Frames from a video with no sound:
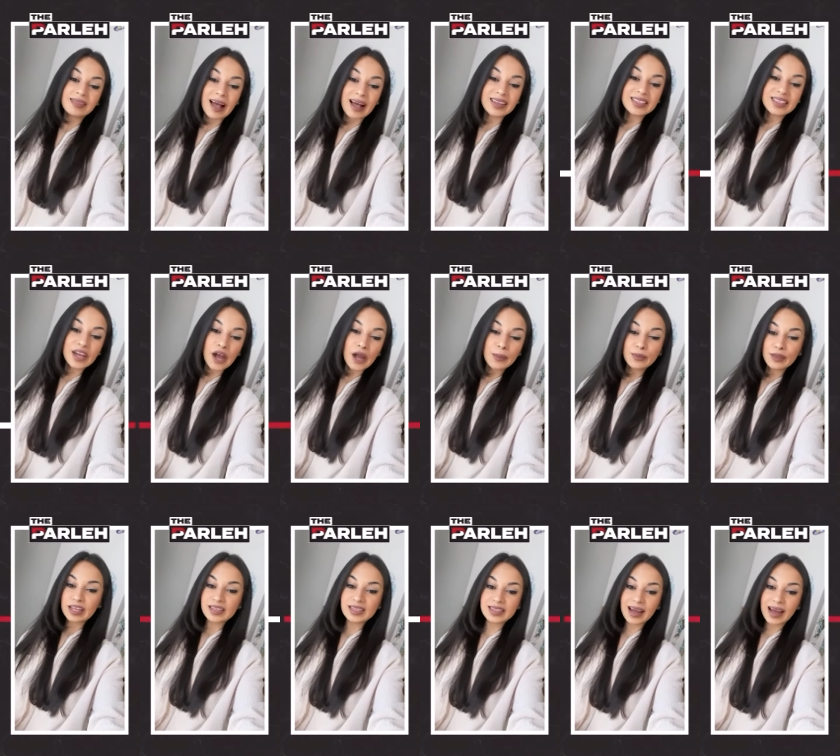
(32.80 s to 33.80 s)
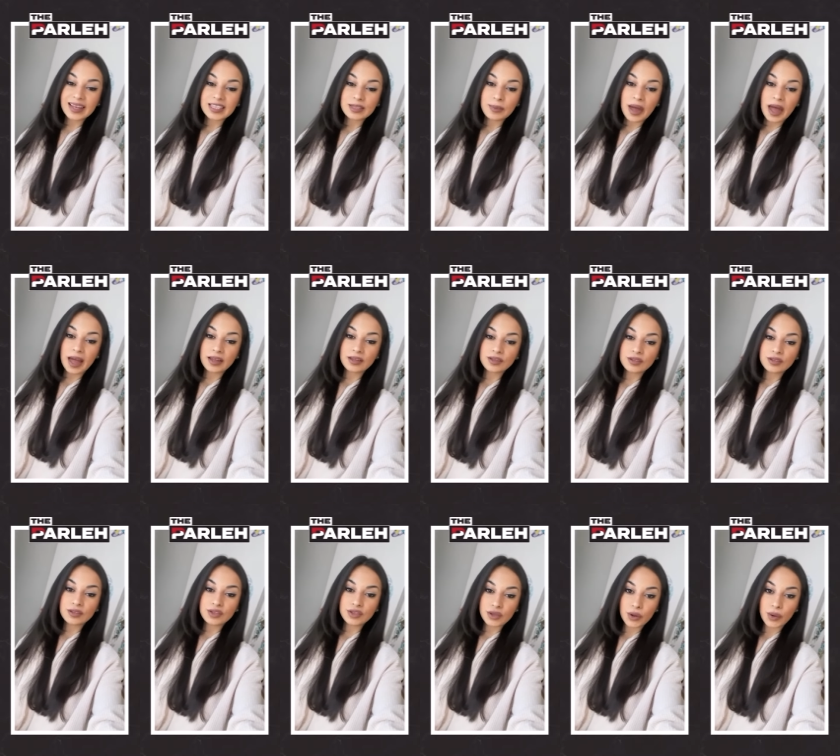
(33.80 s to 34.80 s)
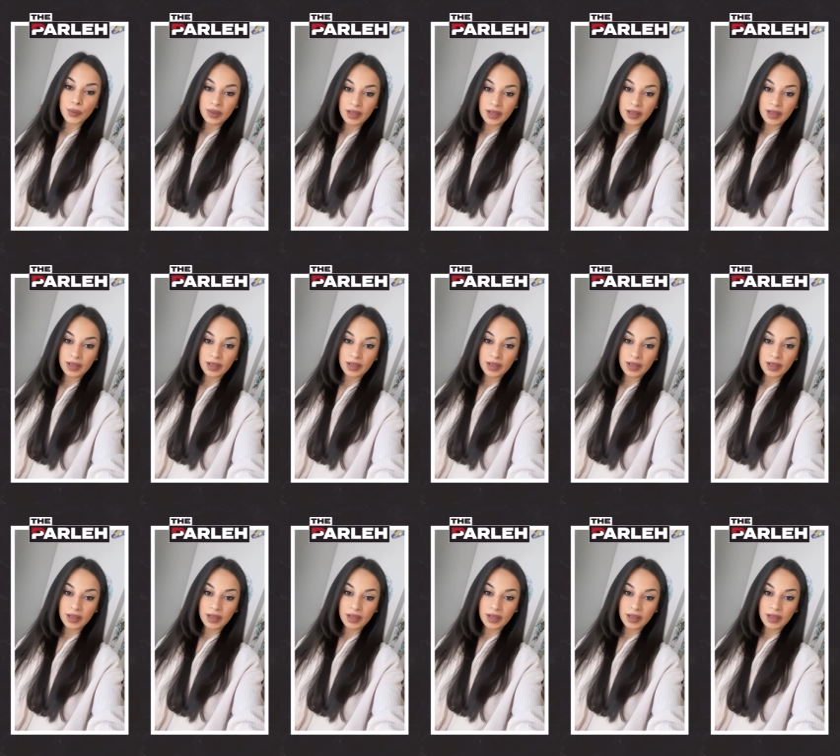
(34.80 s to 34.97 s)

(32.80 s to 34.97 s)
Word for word: Last time these guys met, so